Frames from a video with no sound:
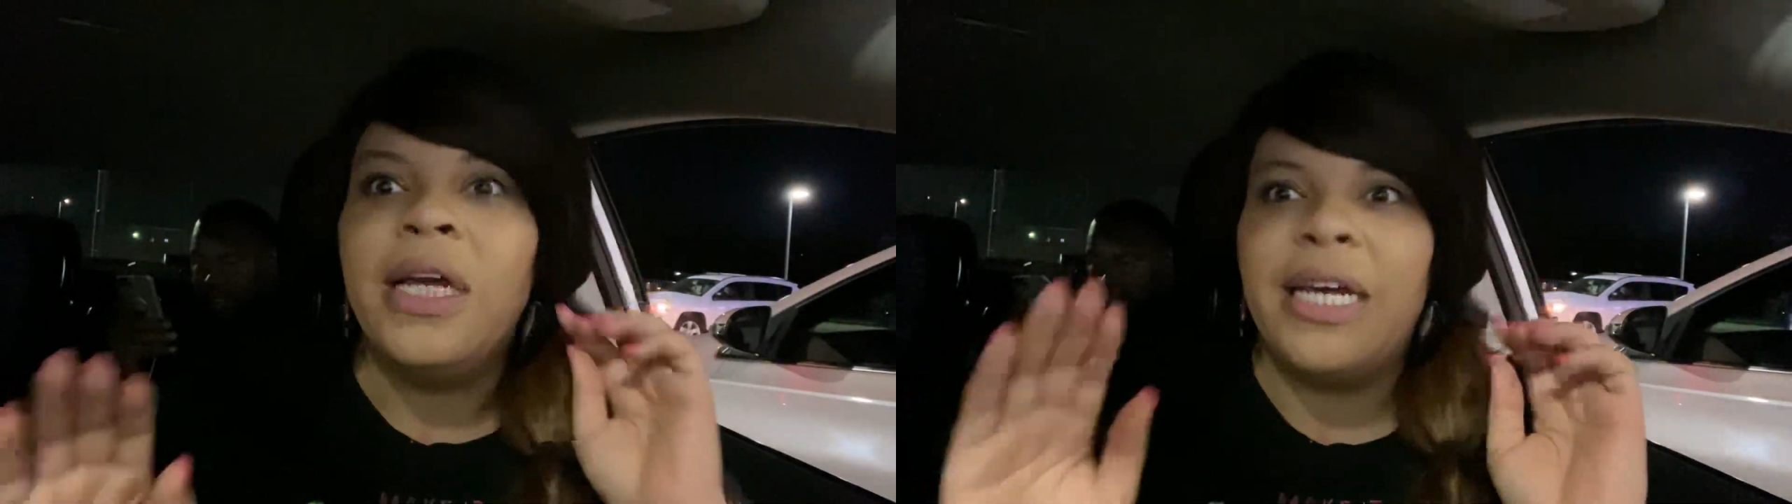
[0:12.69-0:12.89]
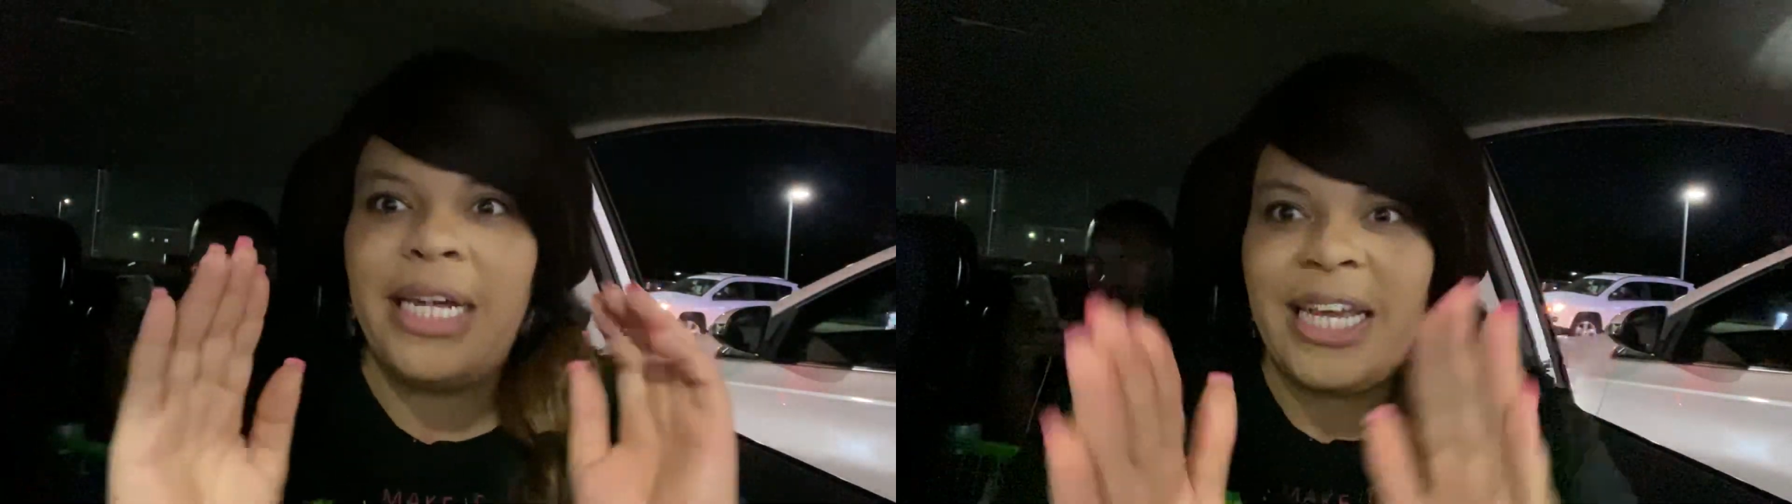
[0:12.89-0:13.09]

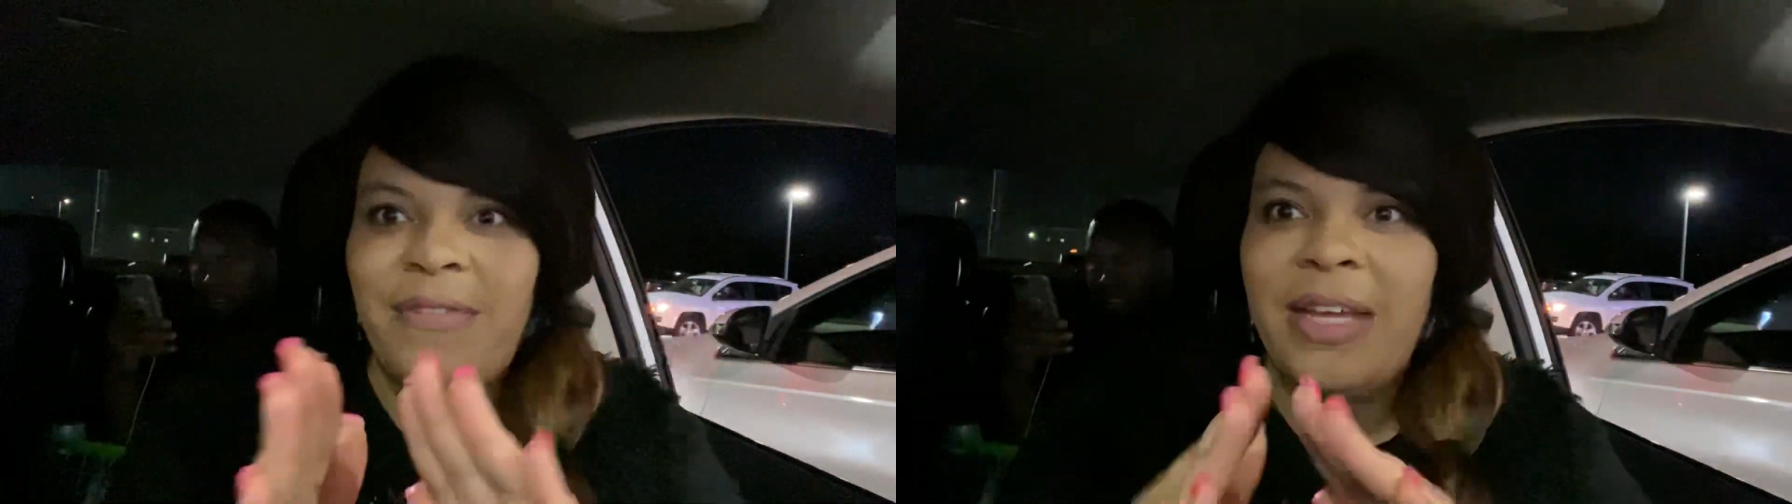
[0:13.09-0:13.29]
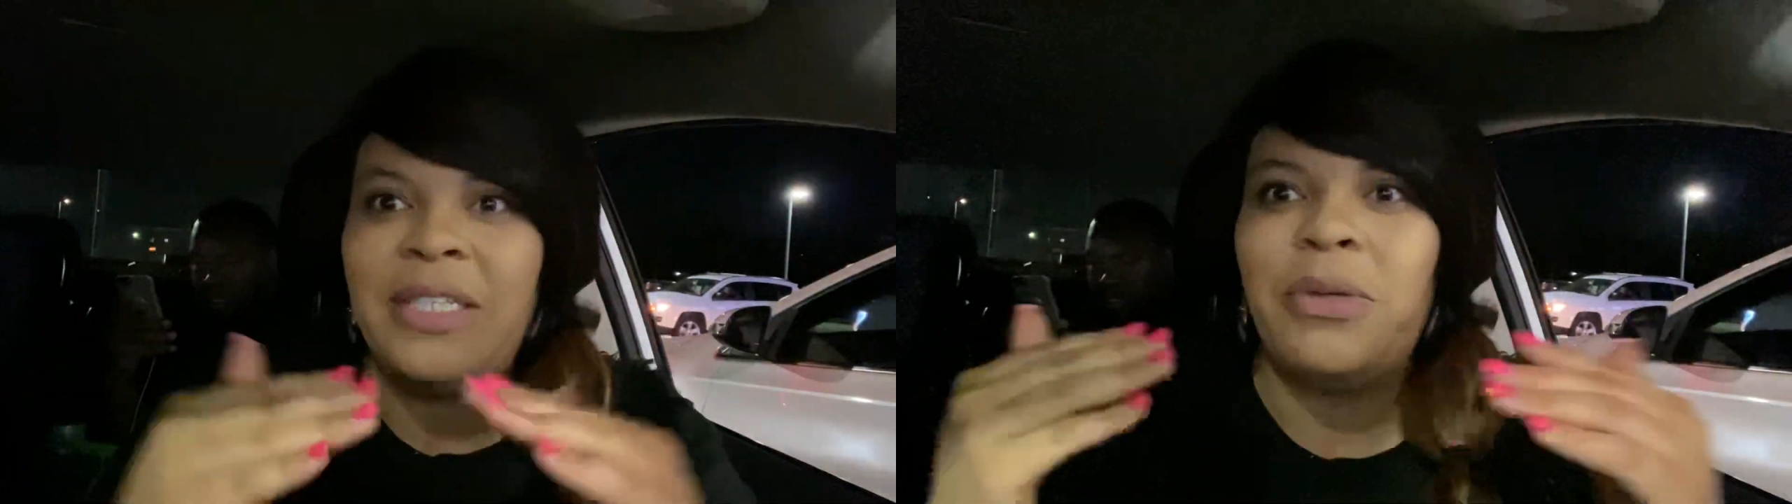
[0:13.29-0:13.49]
good
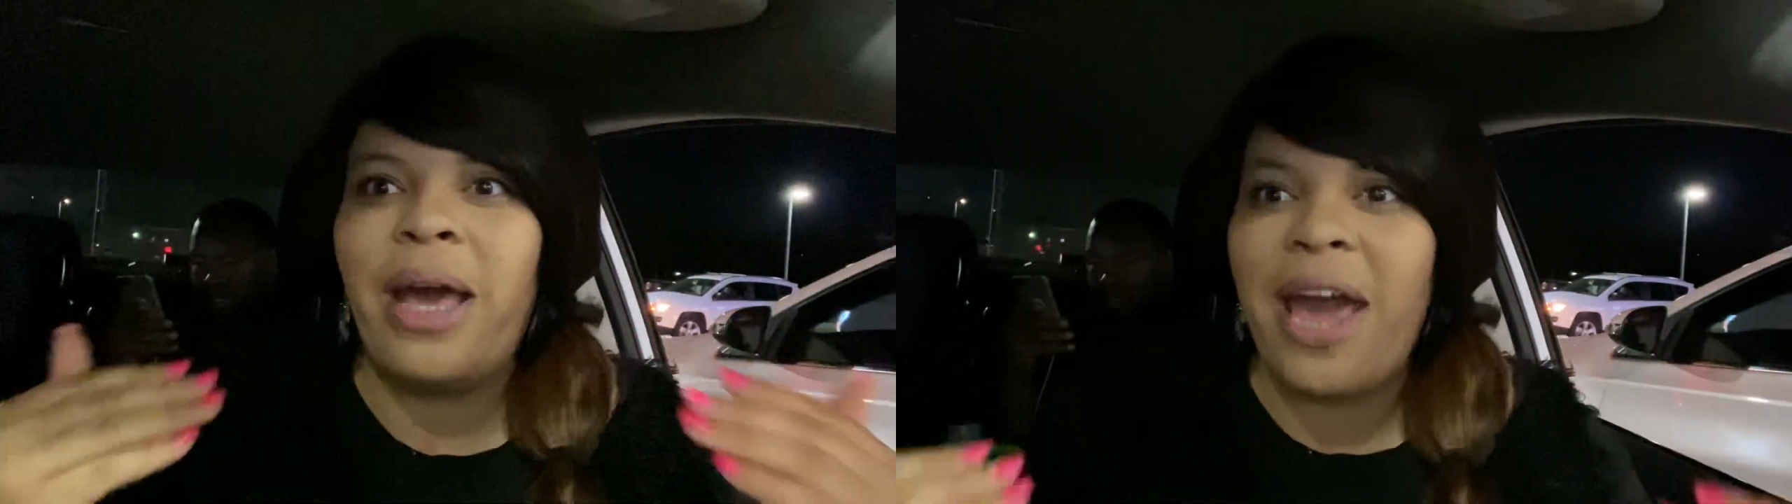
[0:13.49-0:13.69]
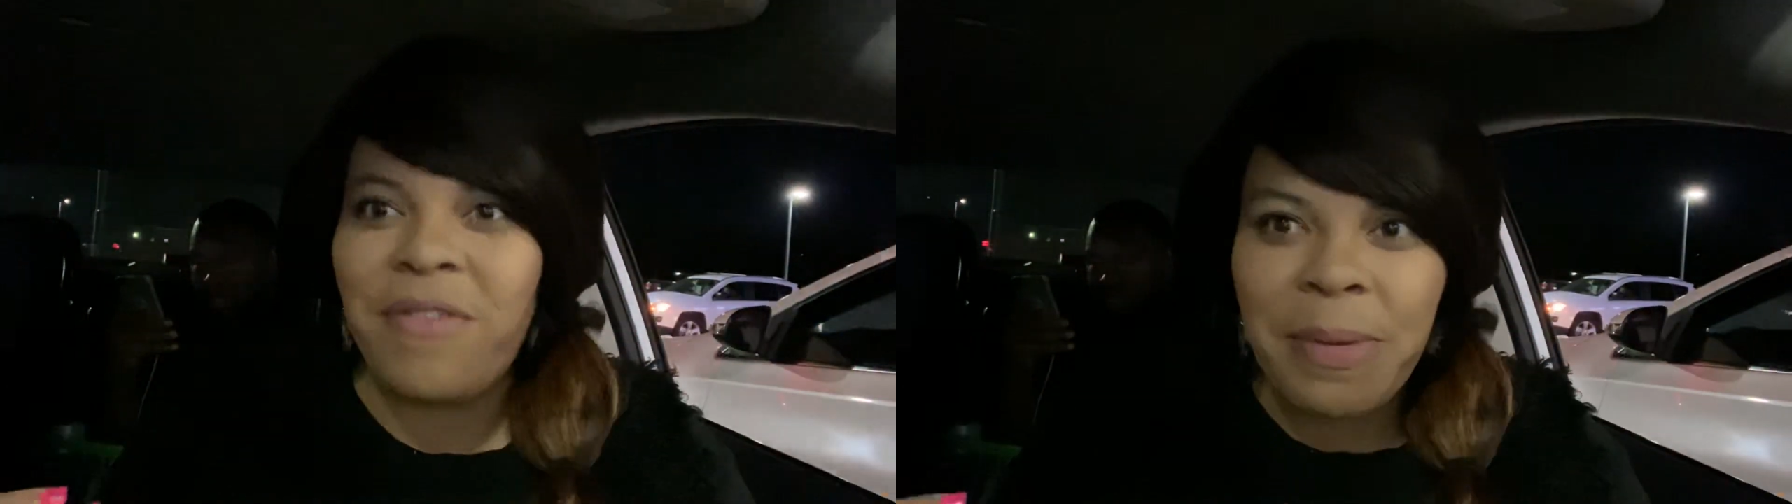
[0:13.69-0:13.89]
evening
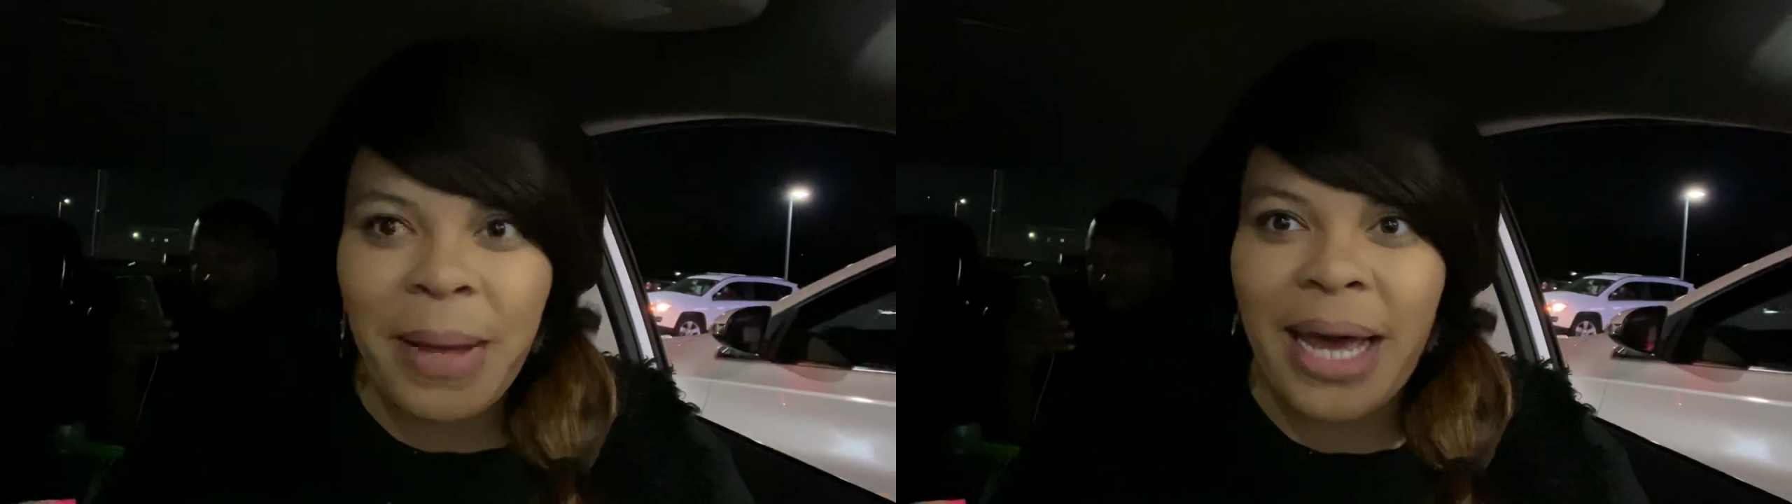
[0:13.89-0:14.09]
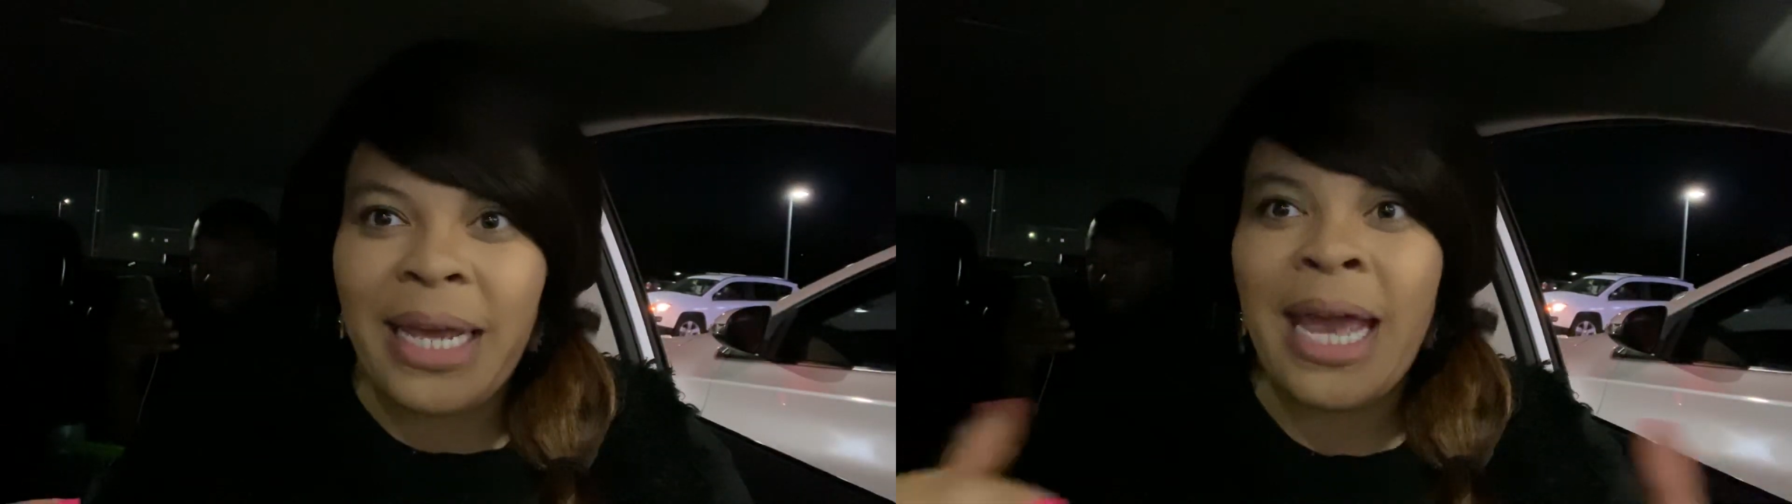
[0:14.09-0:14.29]
to
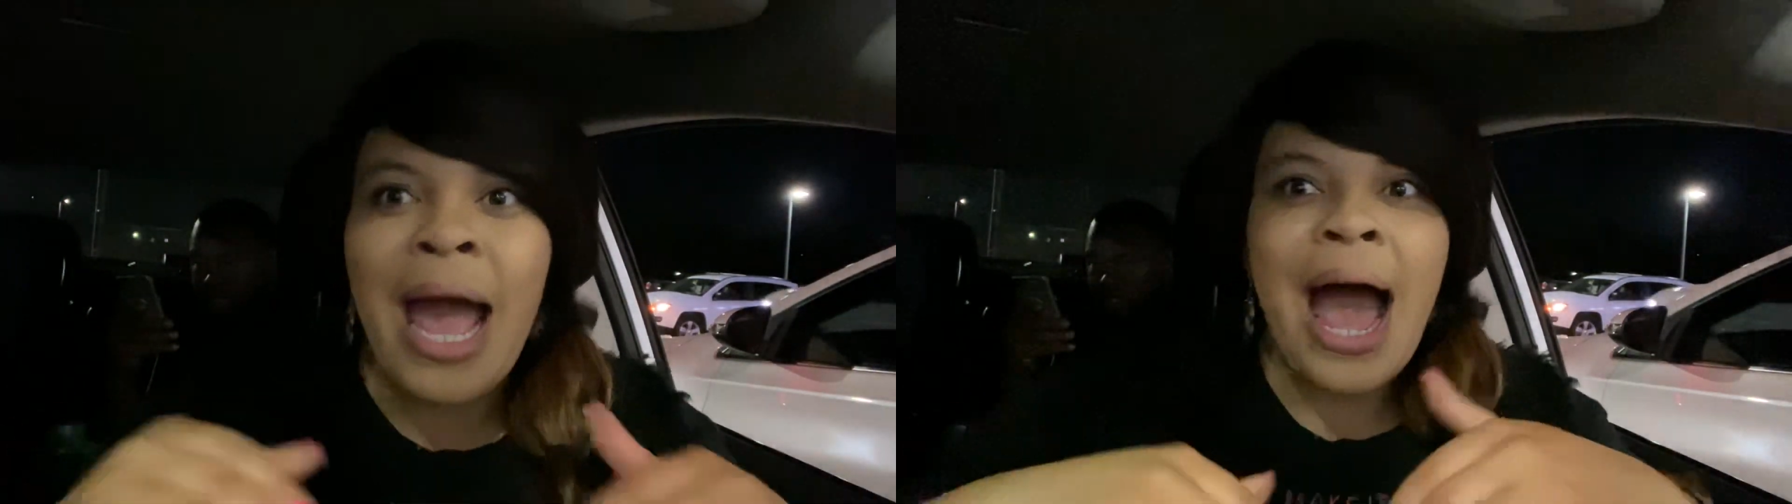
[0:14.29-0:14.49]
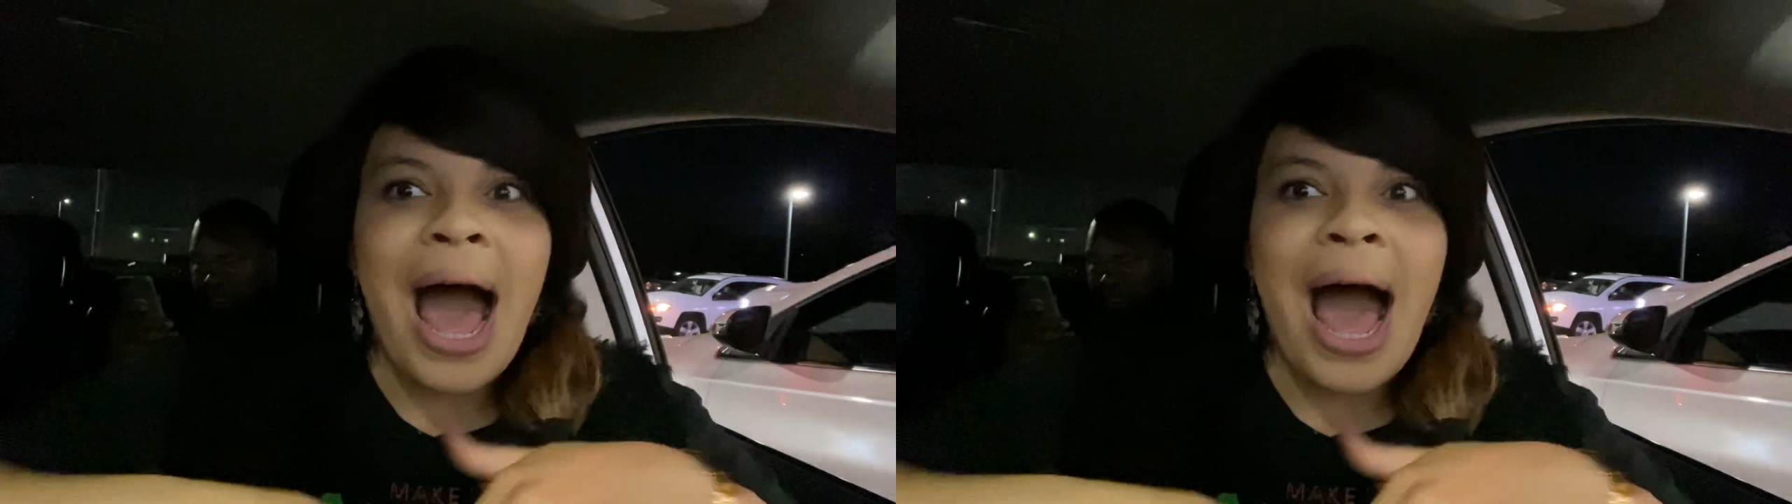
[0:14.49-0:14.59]
everybody.